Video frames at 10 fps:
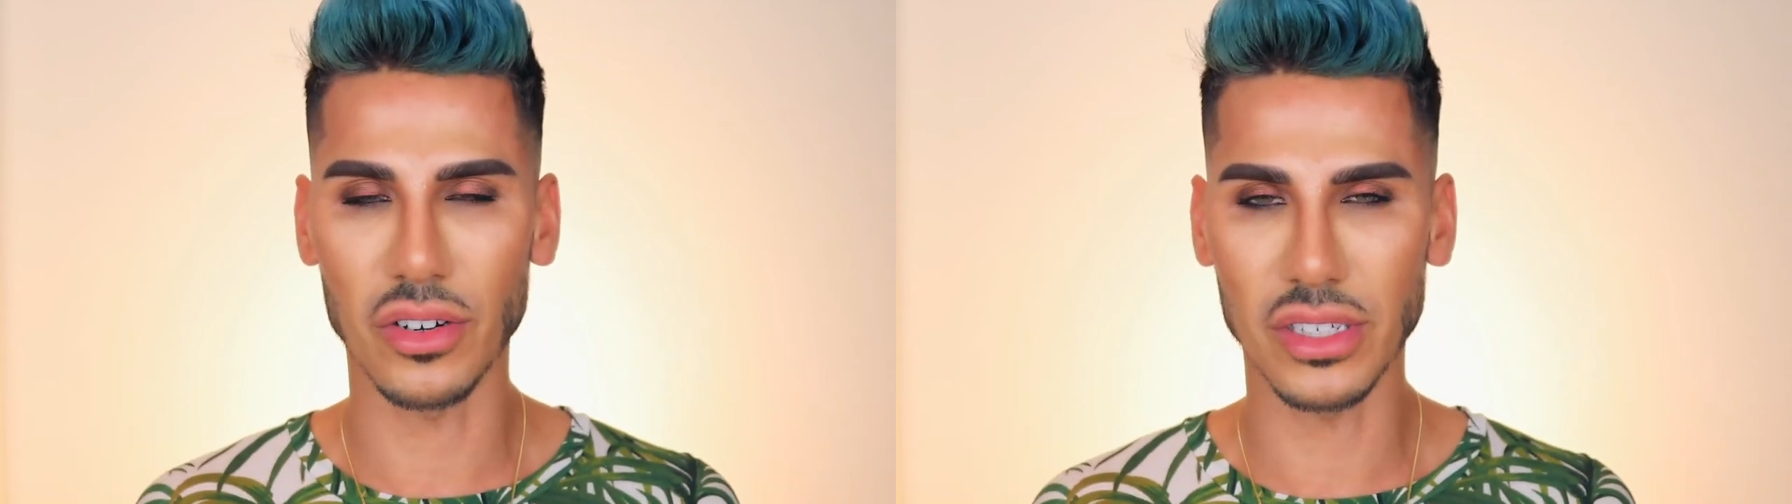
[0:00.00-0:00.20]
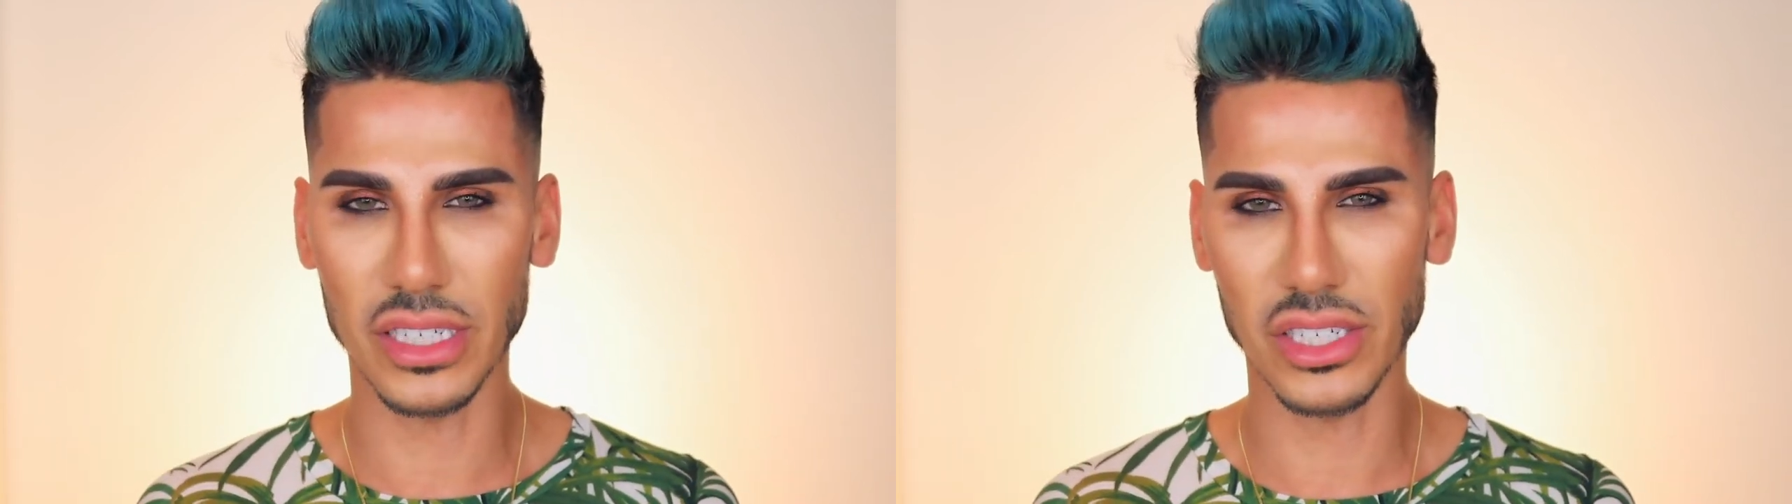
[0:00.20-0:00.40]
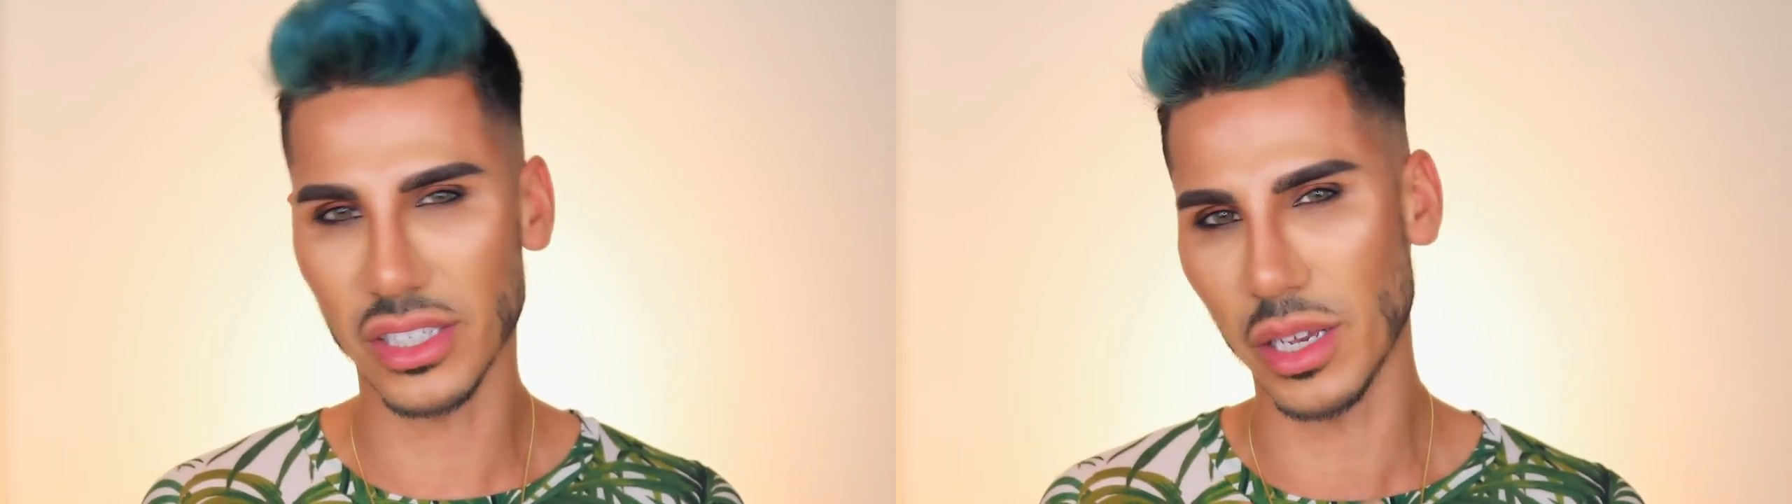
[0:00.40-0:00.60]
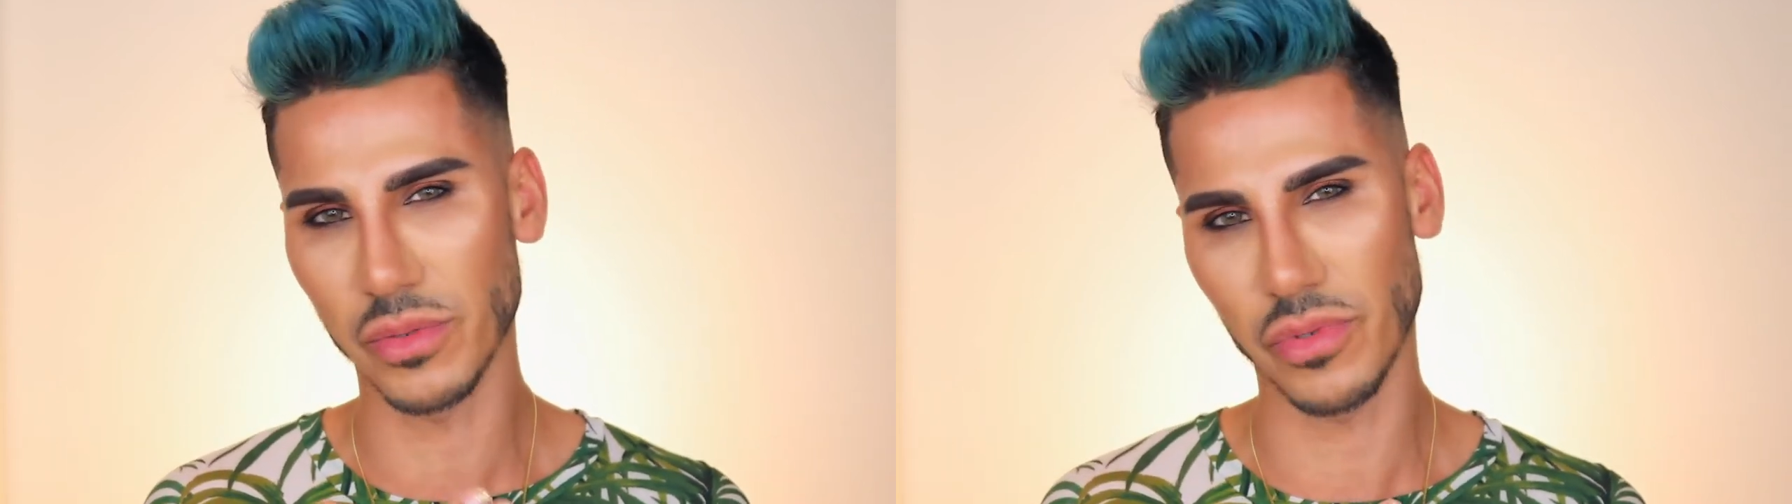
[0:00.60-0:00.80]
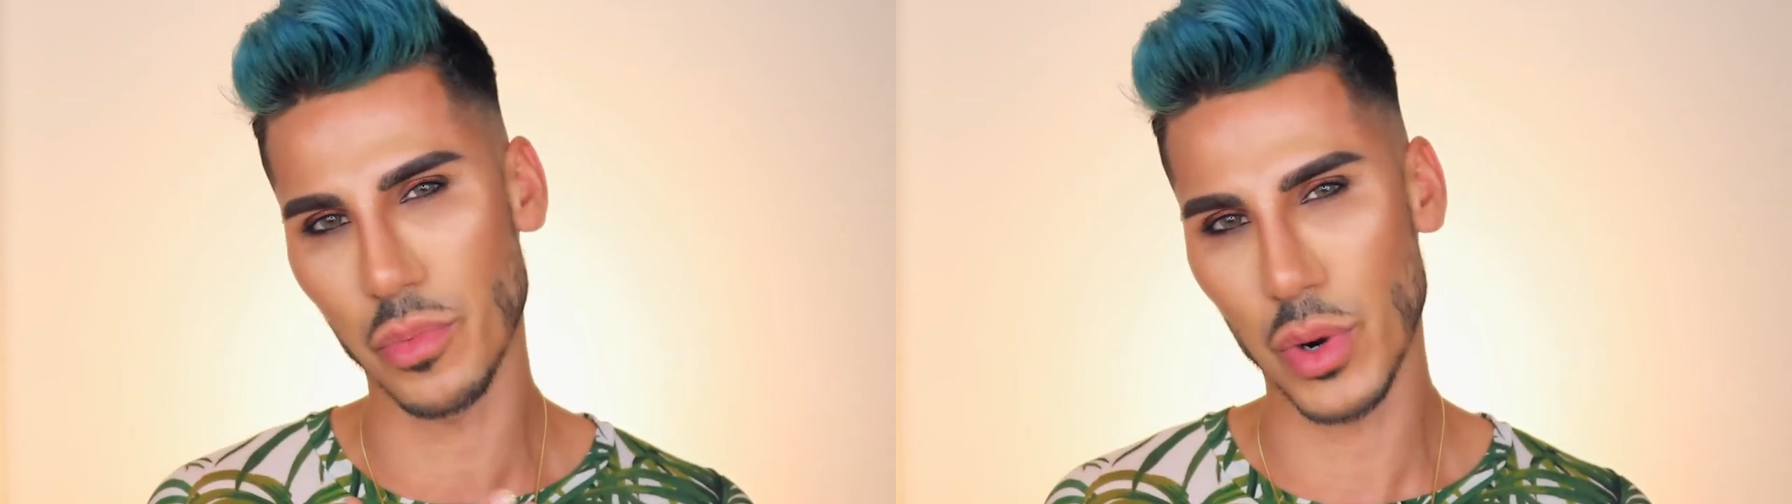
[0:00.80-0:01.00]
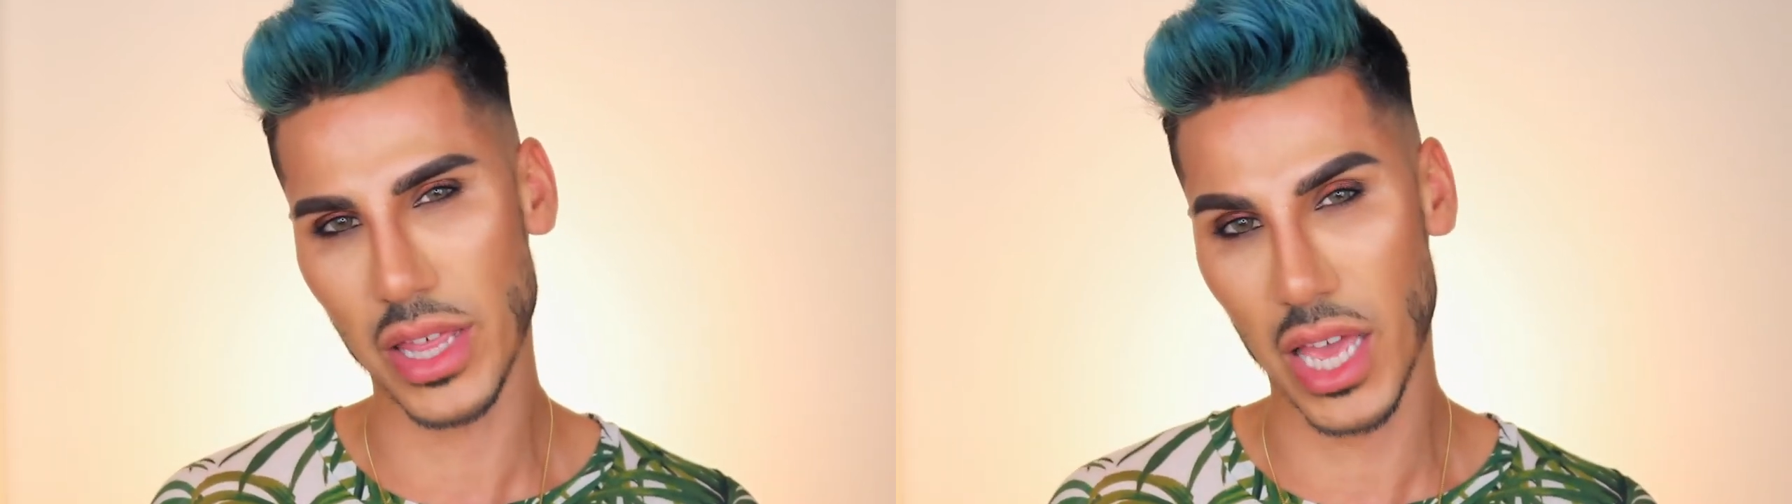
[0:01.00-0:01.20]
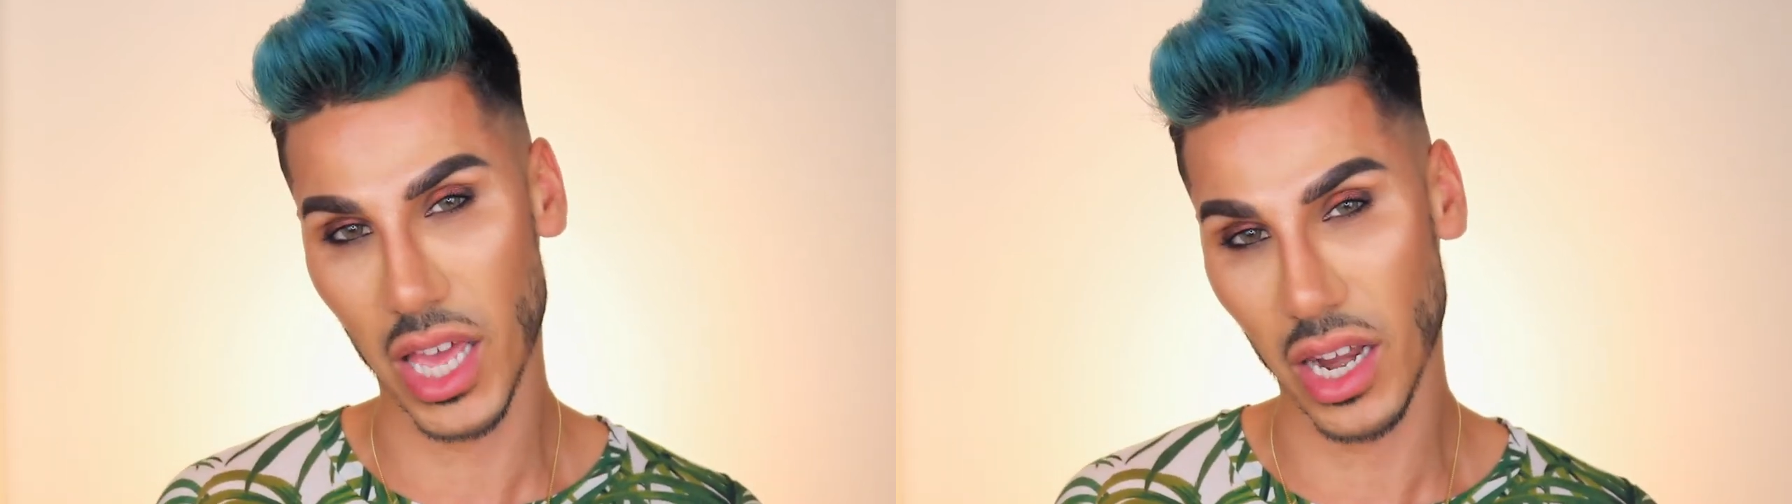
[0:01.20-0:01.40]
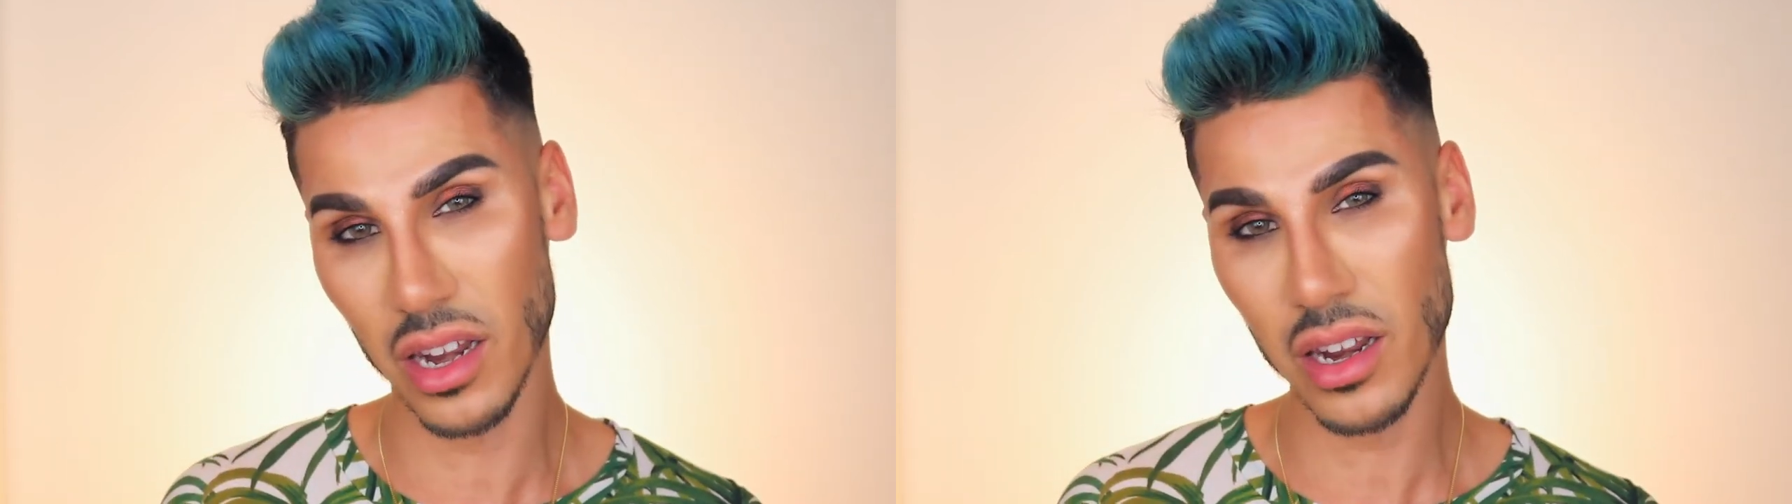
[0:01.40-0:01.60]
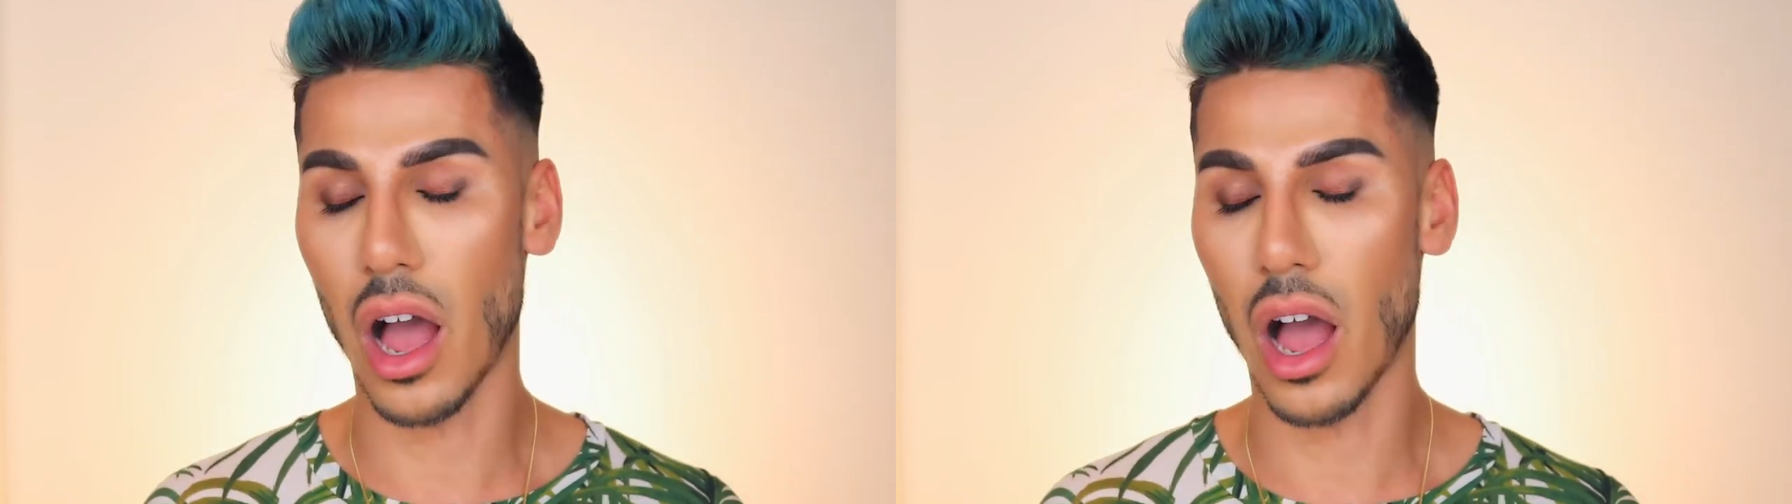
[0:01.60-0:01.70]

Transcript: honestly just comes from within.